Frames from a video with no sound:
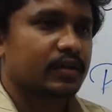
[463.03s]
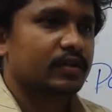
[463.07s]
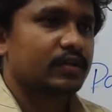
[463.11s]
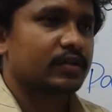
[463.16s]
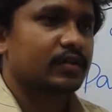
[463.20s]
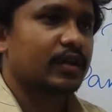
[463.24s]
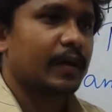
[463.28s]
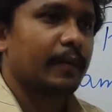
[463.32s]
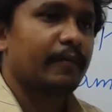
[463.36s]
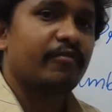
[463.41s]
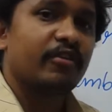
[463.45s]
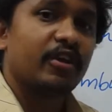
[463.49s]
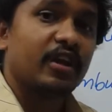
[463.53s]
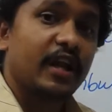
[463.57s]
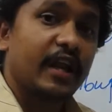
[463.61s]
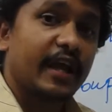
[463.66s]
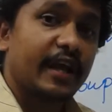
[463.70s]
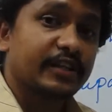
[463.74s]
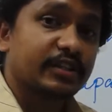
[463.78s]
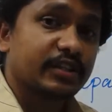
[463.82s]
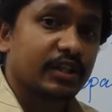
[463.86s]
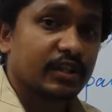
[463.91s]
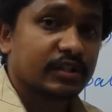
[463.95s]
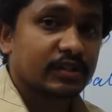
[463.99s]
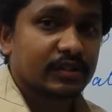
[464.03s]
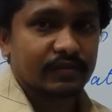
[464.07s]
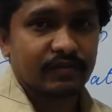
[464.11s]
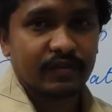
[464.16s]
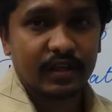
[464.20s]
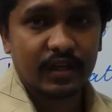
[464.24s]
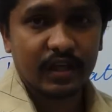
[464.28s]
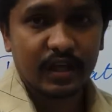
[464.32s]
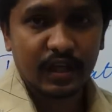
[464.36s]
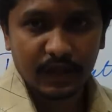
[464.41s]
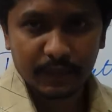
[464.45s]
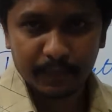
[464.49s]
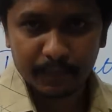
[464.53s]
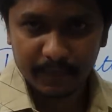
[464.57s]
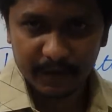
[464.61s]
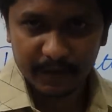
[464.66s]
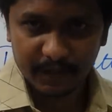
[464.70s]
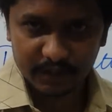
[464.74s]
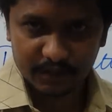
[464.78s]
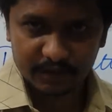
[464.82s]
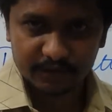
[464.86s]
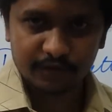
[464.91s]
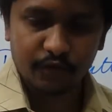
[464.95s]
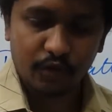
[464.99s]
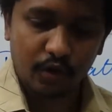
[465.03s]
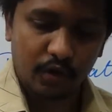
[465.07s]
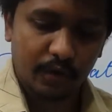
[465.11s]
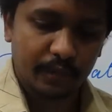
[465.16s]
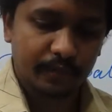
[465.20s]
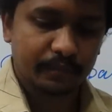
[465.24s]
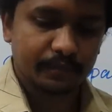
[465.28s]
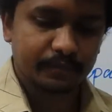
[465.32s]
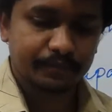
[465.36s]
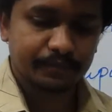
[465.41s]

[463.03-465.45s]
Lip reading: The village is very peaceful.